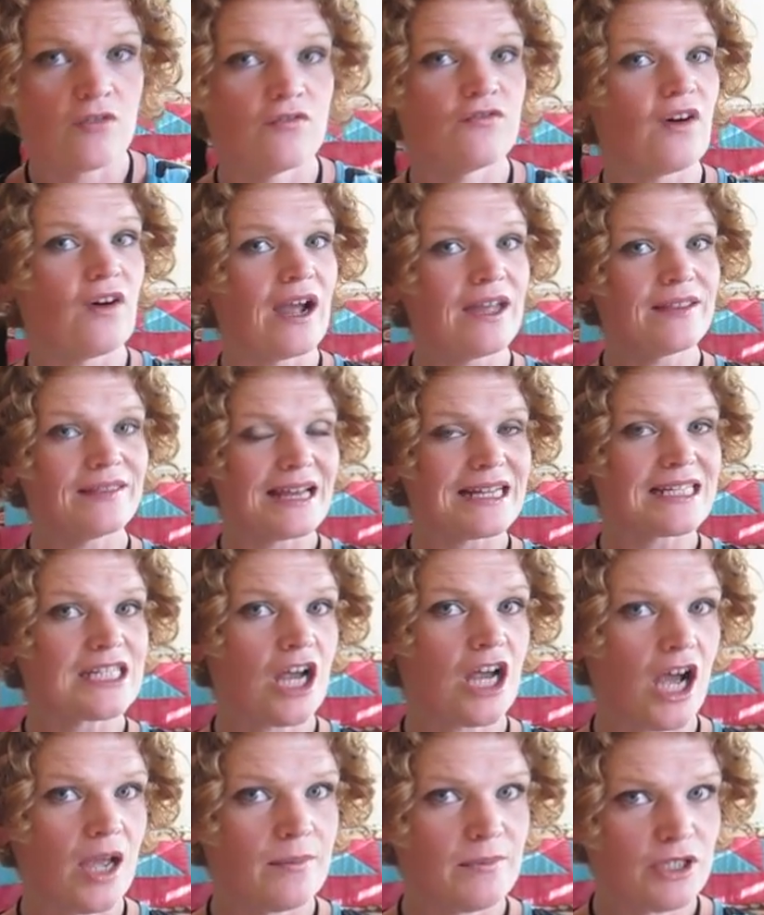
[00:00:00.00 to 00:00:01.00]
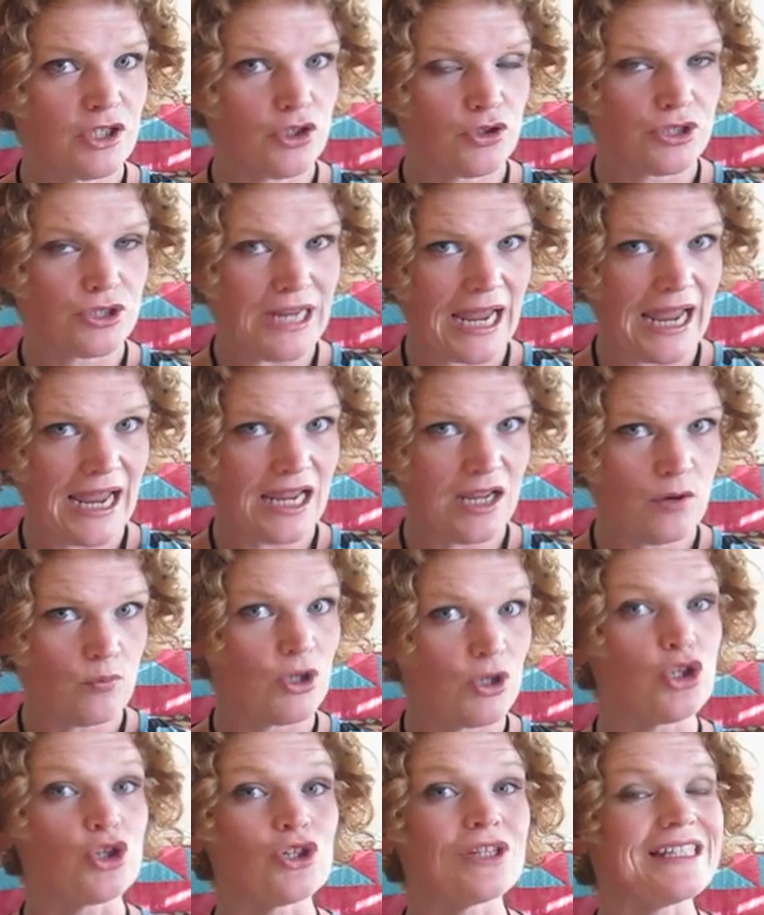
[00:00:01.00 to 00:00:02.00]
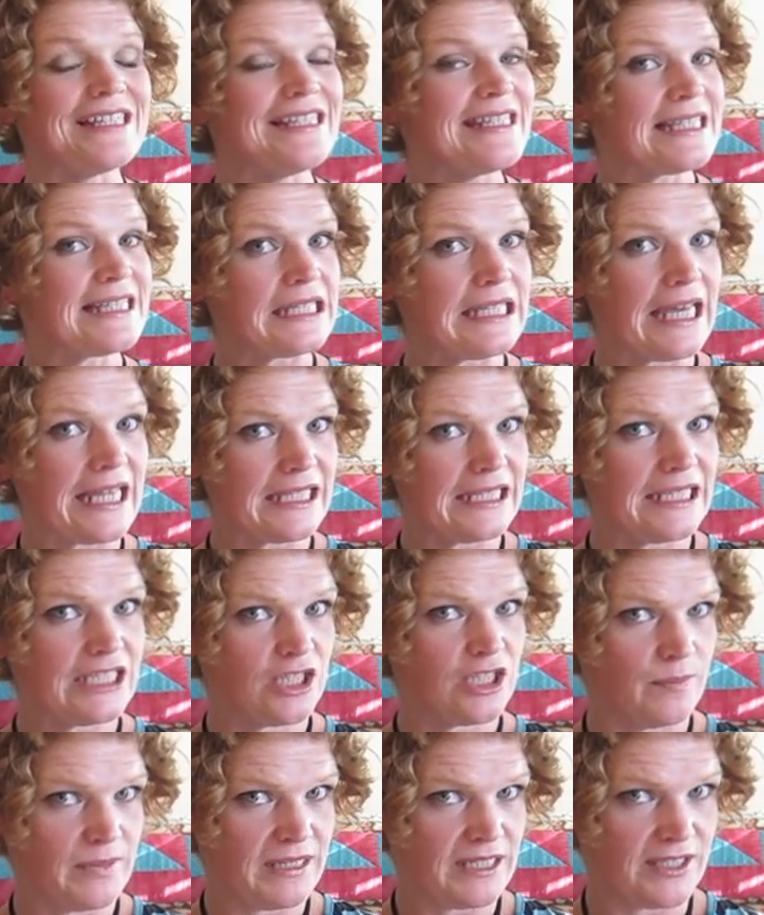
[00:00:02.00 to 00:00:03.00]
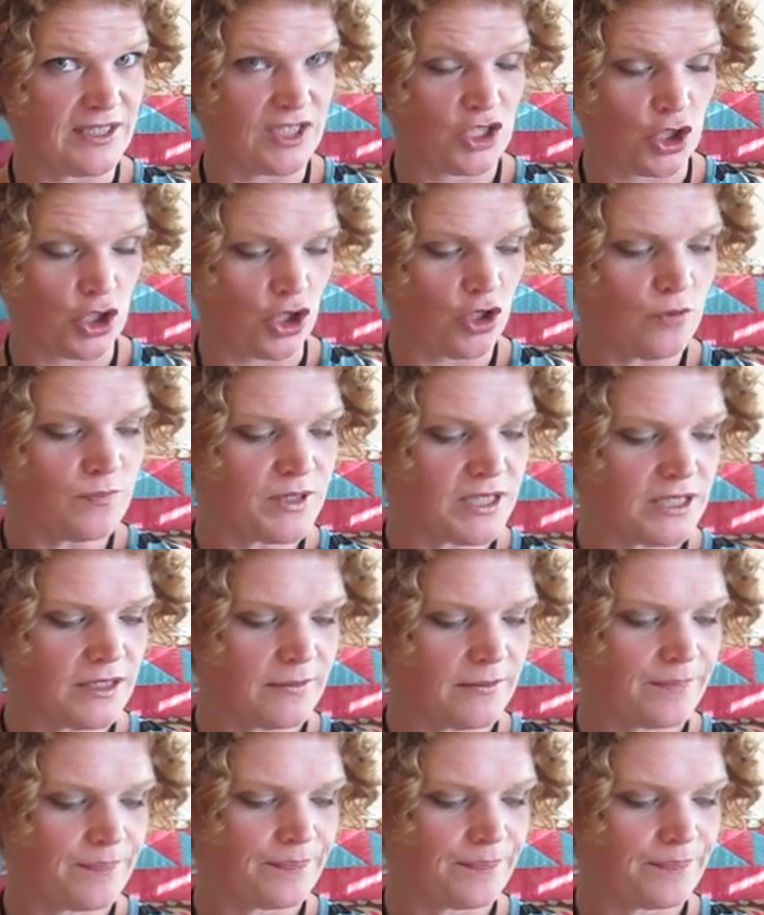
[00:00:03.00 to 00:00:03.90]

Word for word: find that time in your day when you're least likely to be disturbed,